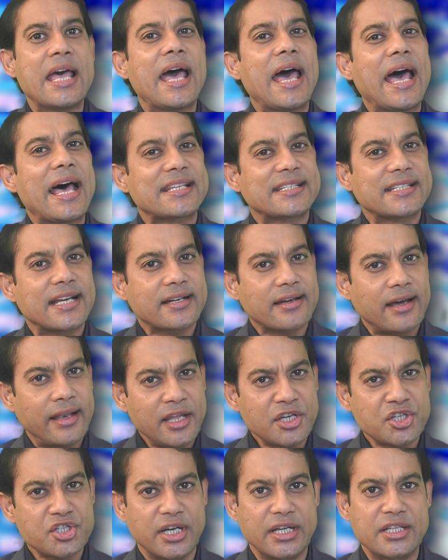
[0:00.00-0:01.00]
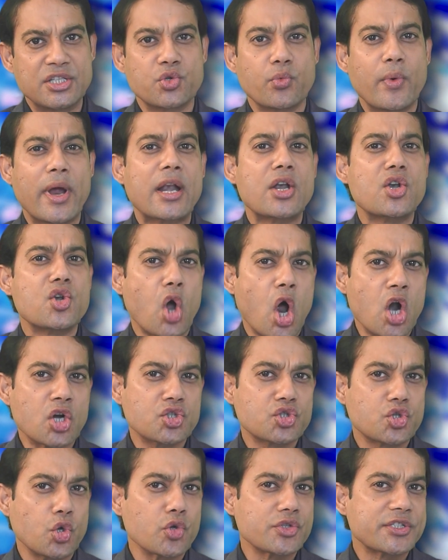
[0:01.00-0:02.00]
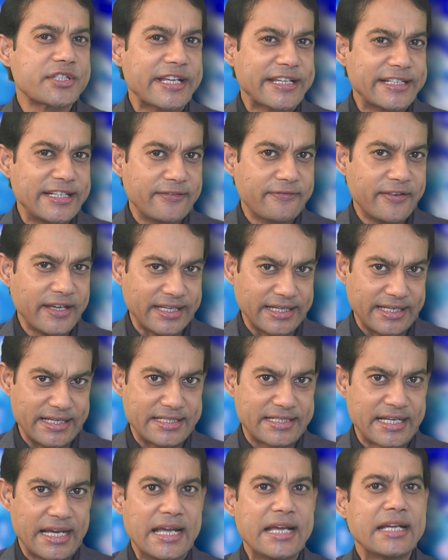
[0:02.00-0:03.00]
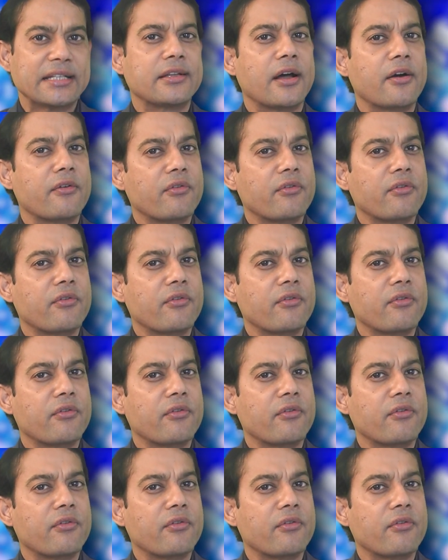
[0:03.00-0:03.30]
As the collections were not so significant, the